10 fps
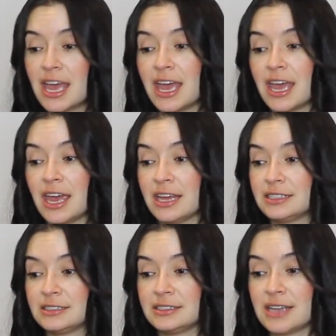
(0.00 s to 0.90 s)

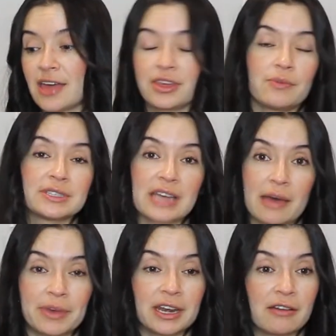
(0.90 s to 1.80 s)
and nothing was
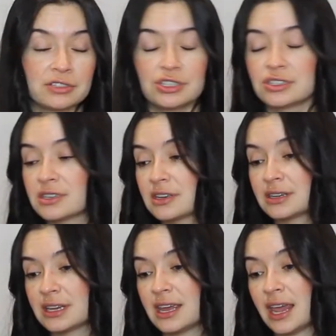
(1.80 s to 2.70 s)
happening. I was just
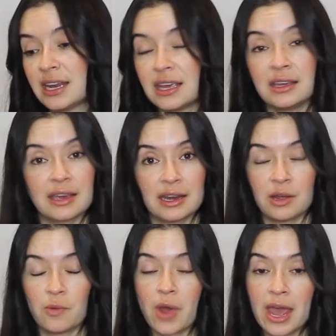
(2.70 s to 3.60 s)

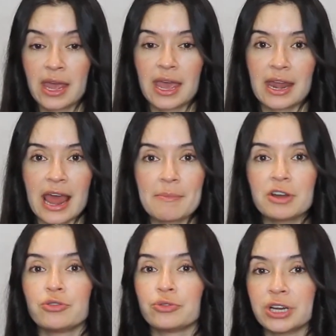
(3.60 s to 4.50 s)
gaining weight, and I'm
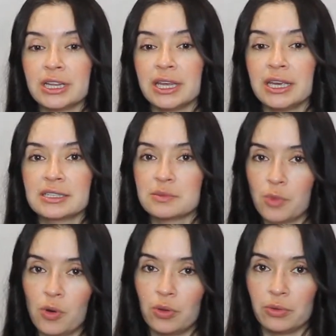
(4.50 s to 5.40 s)
a really
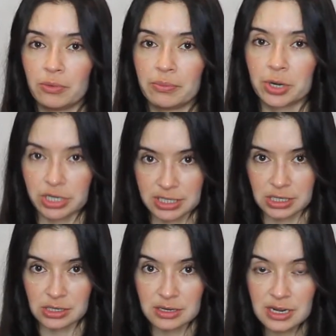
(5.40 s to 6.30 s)
small
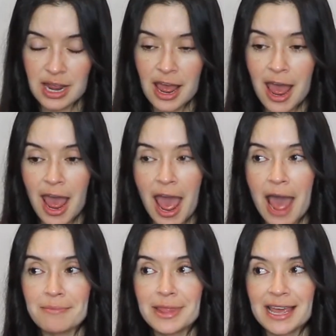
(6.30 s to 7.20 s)
person.
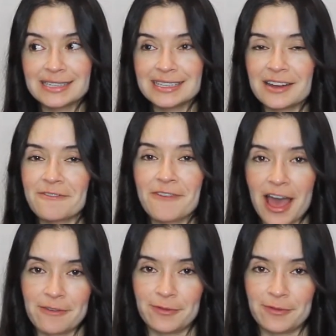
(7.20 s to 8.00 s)
I'm less than a 5